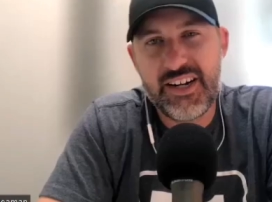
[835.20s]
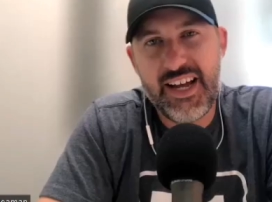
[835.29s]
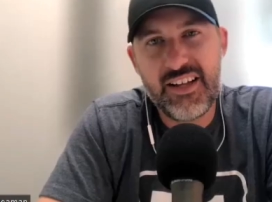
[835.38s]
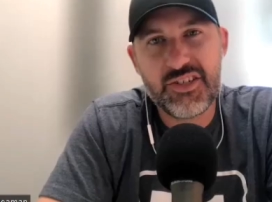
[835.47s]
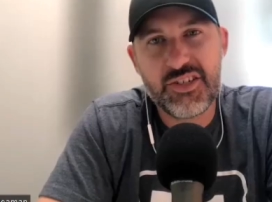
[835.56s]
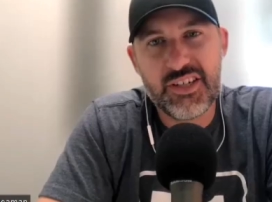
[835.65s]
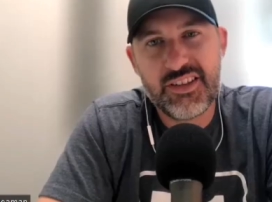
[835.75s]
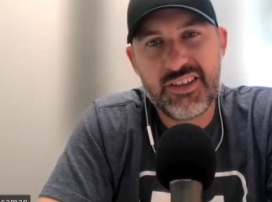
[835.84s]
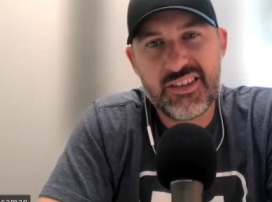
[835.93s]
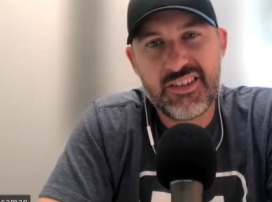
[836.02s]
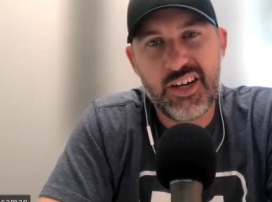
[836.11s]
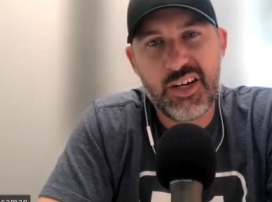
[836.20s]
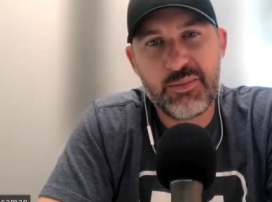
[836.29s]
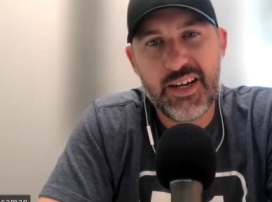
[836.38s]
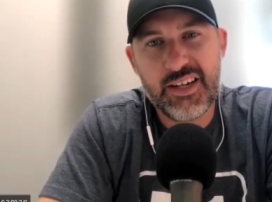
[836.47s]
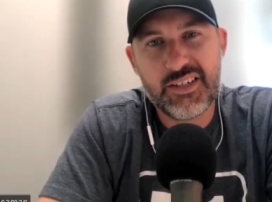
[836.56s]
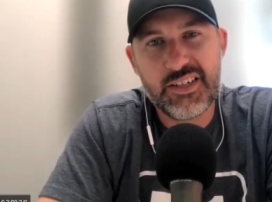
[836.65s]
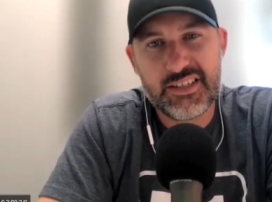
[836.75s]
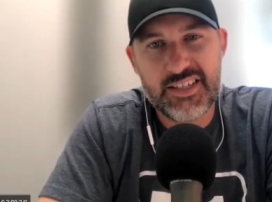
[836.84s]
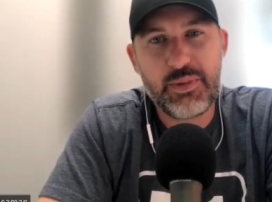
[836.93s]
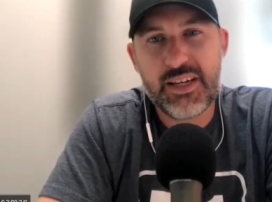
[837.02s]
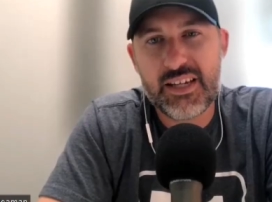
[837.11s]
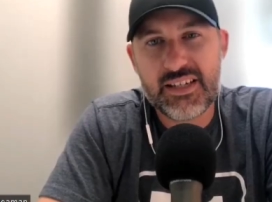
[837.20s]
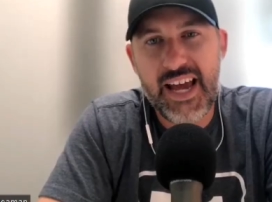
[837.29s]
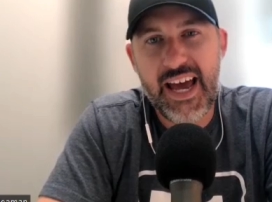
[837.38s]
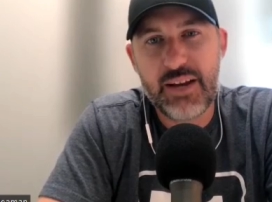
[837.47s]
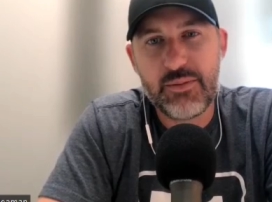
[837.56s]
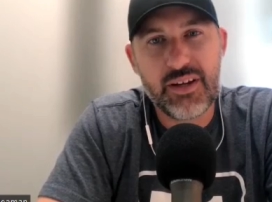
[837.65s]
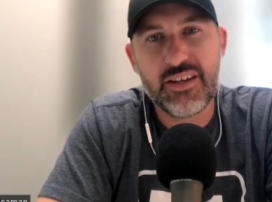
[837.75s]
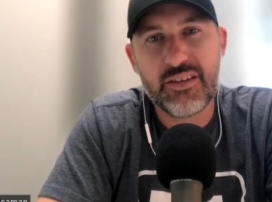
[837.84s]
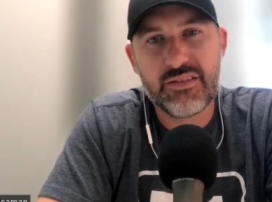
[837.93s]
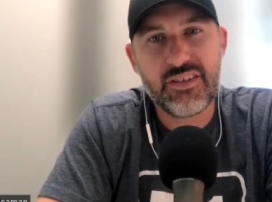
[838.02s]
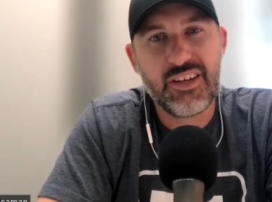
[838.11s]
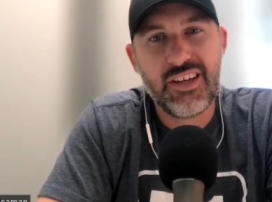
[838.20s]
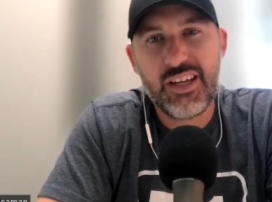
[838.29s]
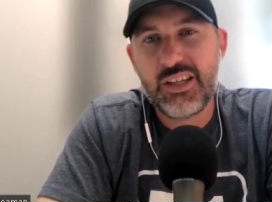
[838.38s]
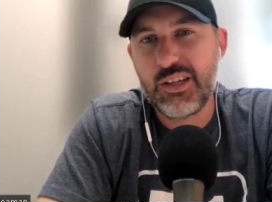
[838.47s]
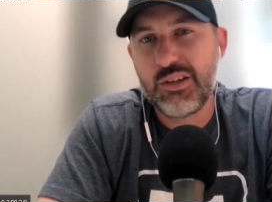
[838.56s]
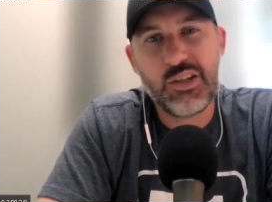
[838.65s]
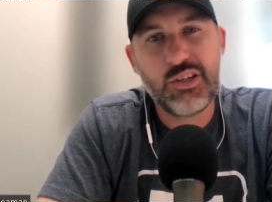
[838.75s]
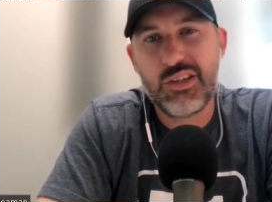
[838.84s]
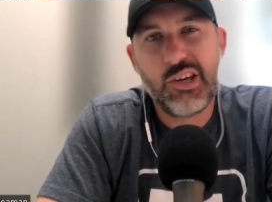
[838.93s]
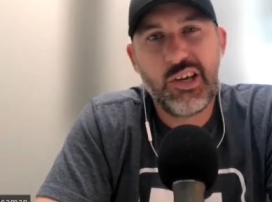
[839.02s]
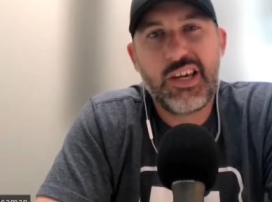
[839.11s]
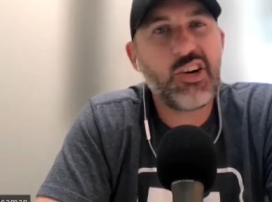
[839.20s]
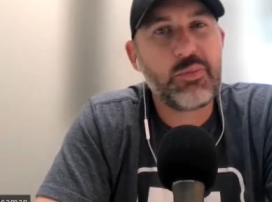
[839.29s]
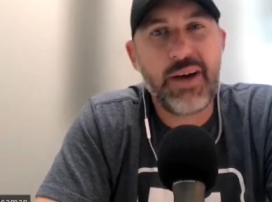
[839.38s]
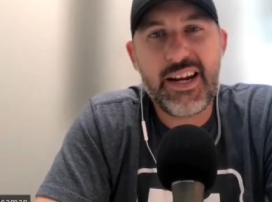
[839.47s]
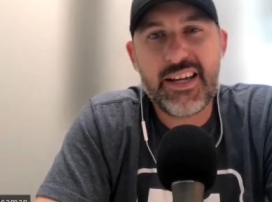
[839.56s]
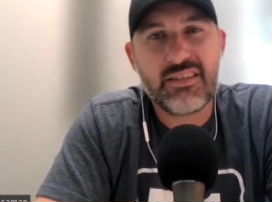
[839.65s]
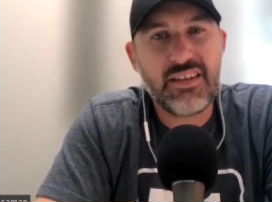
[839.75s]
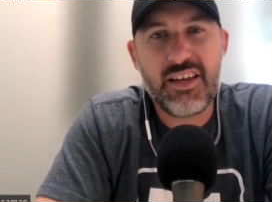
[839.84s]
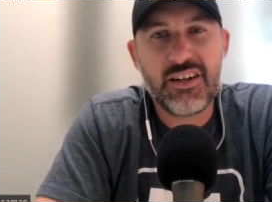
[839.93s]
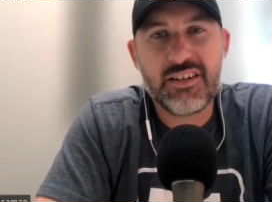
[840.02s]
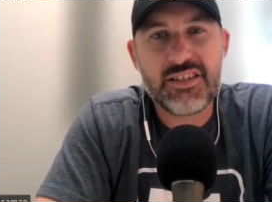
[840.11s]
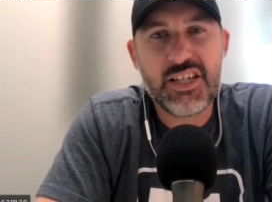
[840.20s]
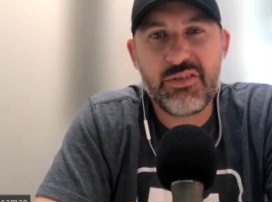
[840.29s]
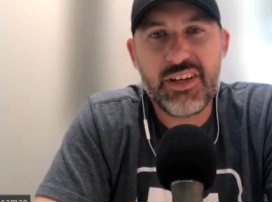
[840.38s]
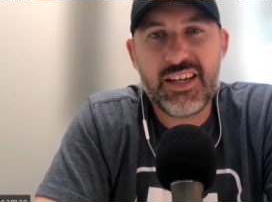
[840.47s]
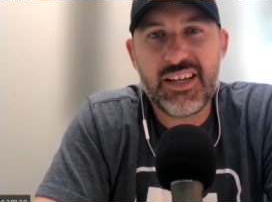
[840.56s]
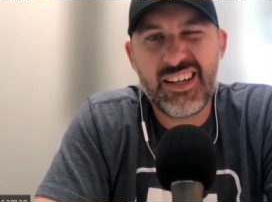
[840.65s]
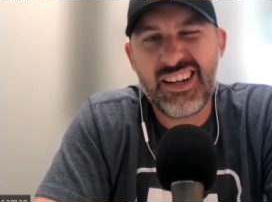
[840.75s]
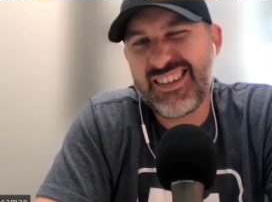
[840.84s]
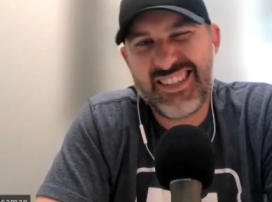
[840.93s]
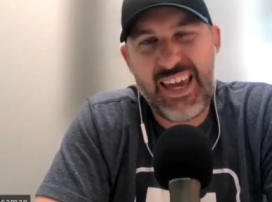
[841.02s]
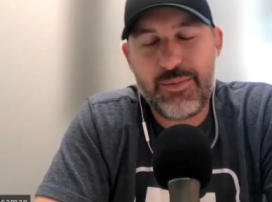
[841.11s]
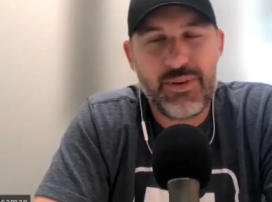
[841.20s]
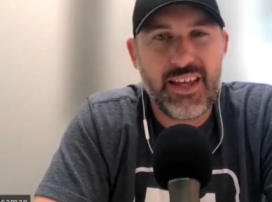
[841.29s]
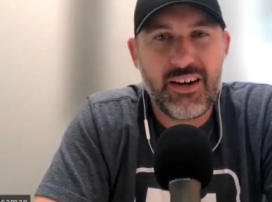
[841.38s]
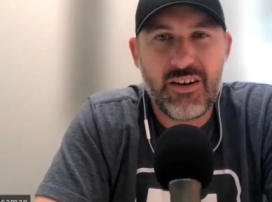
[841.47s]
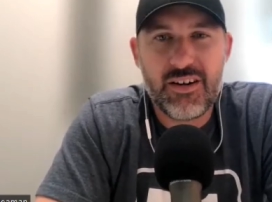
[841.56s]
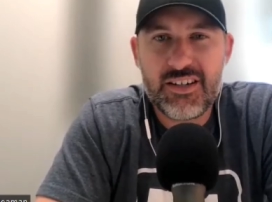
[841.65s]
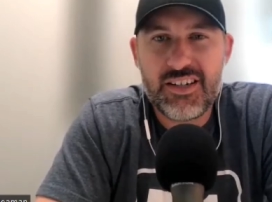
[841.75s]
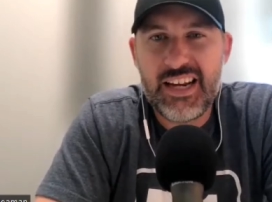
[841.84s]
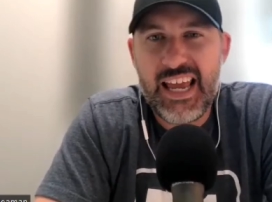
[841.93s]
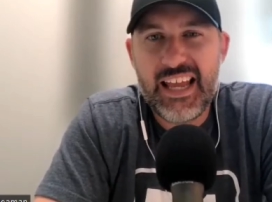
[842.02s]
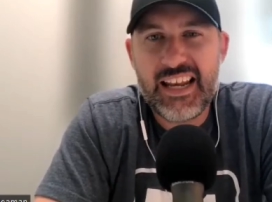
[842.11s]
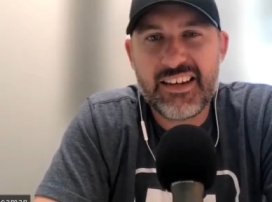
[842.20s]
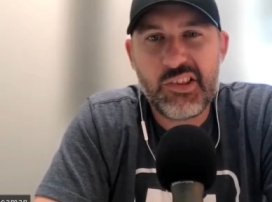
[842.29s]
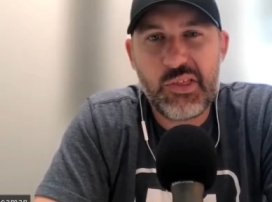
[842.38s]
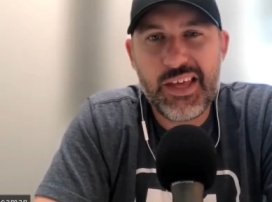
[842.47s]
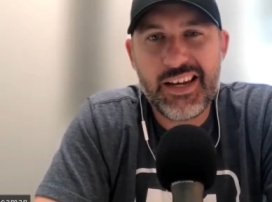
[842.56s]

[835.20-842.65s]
a great analogy. It's like being a dad because you, you, you hear about it, you see it on TV. You know, this can't be that hard. And